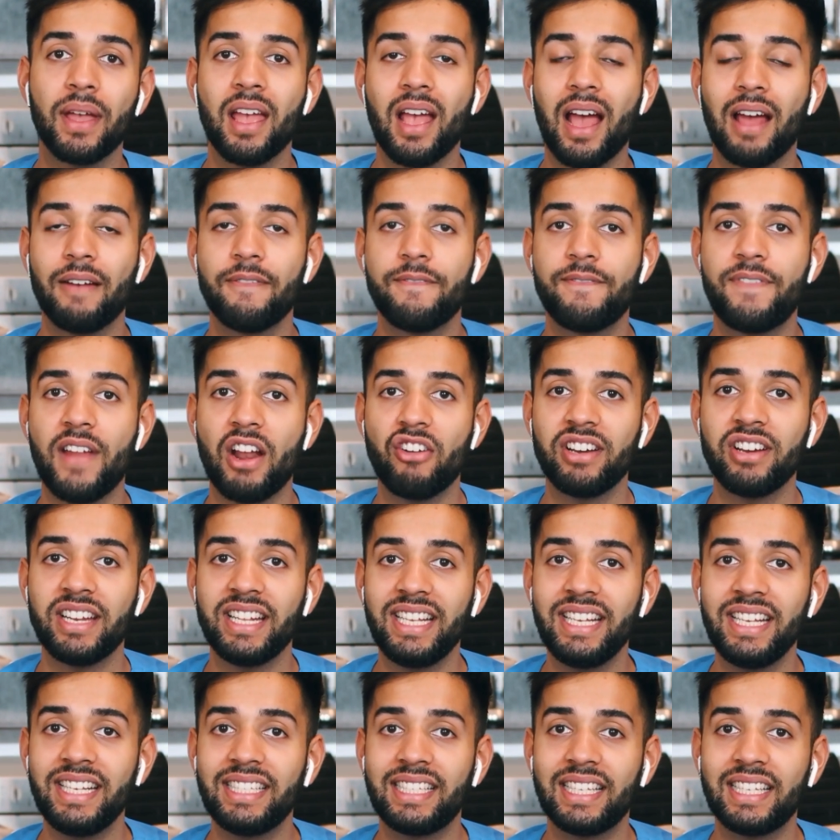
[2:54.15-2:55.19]
and very
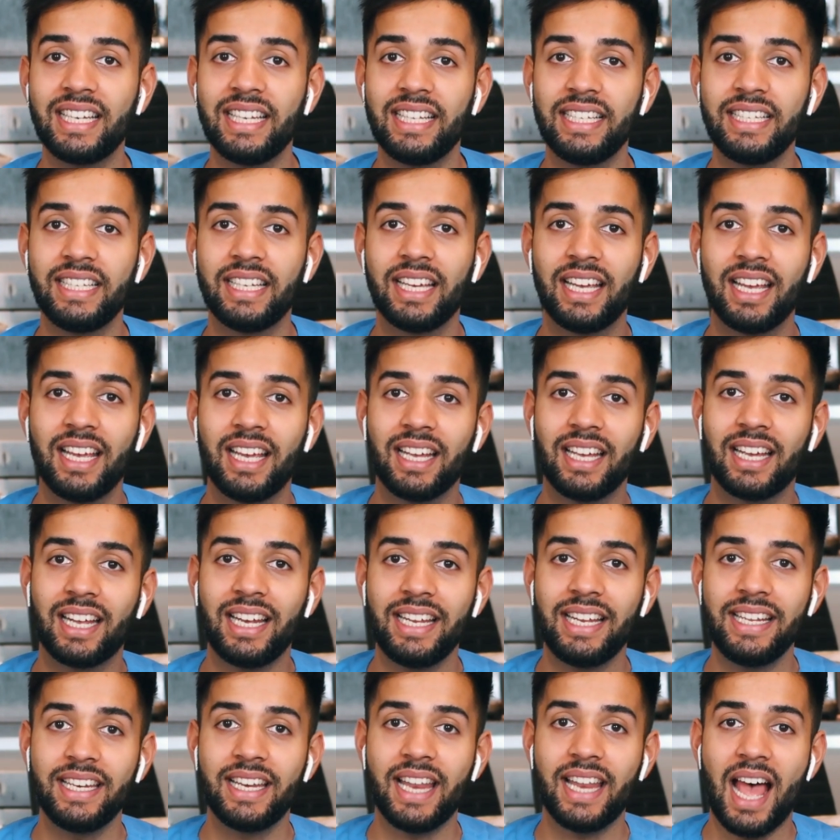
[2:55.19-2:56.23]
easily
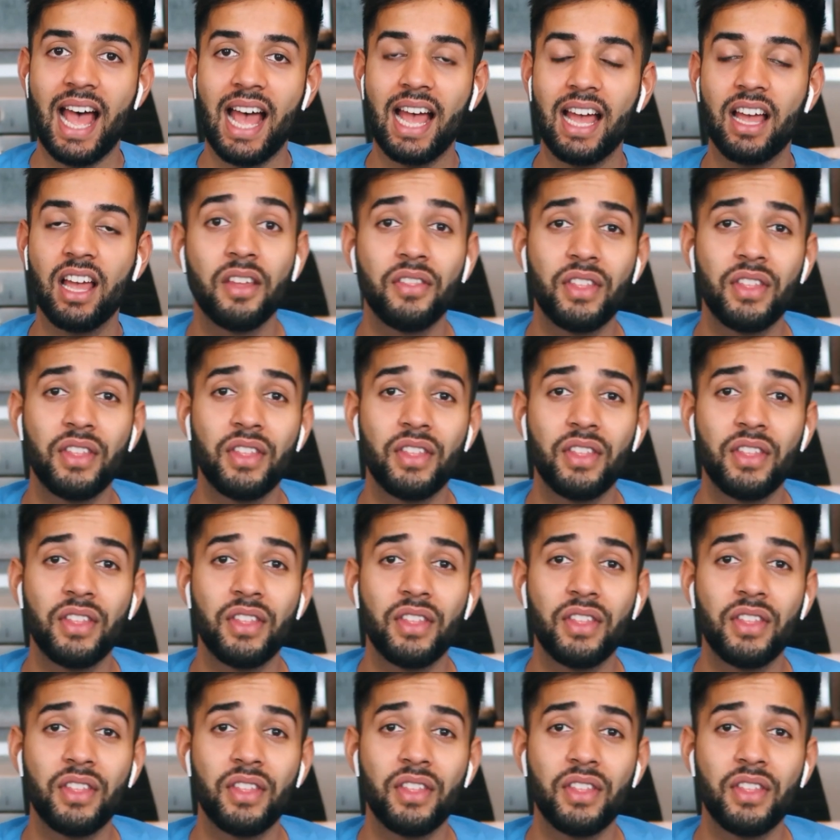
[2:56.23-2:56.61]
clean that.